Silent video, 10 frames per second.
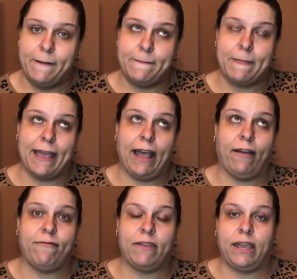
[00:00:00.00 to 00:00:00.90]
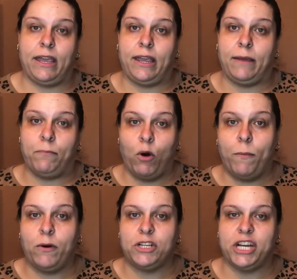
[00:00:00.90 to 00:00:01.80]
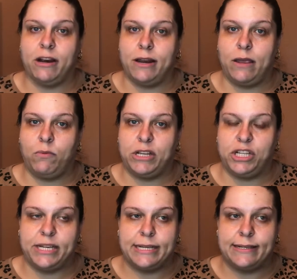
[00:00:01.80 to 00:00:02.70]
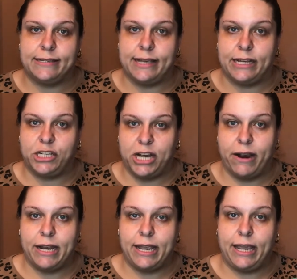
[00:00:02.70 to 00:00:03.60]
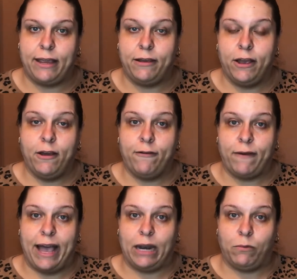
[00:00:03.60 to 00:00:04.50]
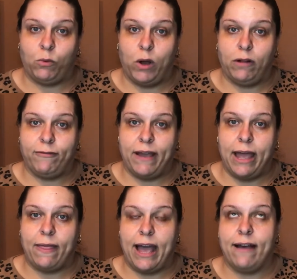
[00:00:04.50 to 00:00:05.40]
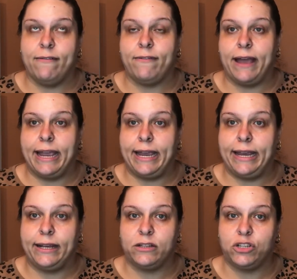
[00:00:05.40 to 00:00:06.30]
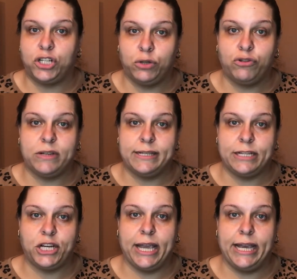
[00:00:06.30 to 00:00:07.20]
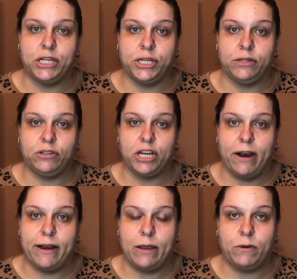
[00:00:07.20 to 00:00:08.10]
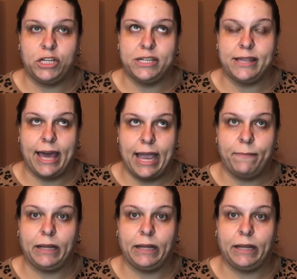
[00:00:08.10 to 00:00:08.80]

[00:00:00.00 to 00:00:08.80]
They have the Paw Paw Charity, which is a charity for animal welfare. They have a children's education charity, which is the A+.